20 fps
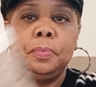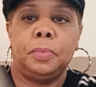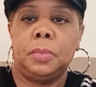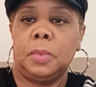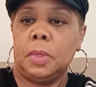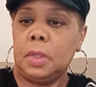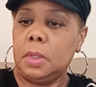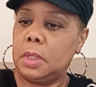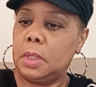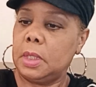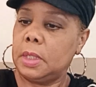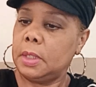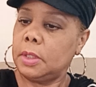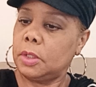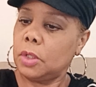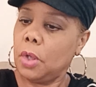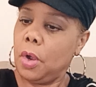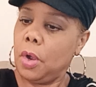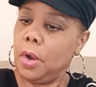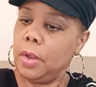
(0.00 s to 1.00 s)
These
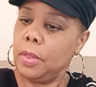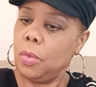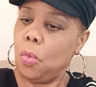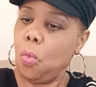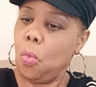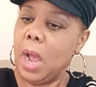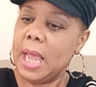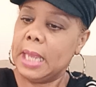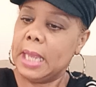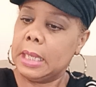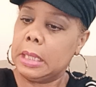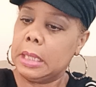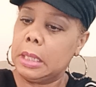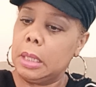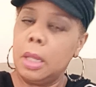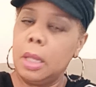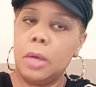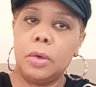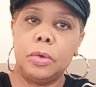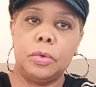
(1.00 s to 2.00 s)
are the white
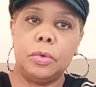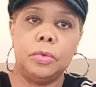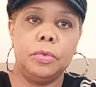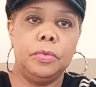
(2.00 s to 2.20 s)
clove.